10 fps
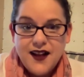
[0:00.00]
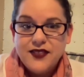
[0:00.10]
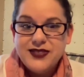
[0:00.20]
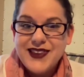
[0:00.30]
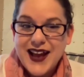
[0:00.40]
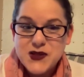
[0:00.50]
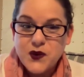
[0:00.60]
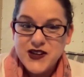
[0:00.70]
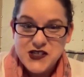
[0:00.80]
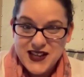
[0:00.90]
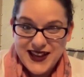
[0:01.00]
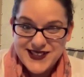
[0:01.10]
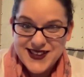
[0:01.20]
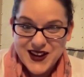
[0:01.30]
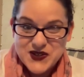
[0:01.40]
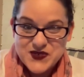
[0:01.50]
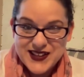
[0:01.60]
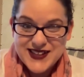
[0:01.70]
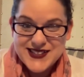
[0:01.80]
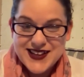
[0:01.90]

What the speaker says: That's what she gets out of this.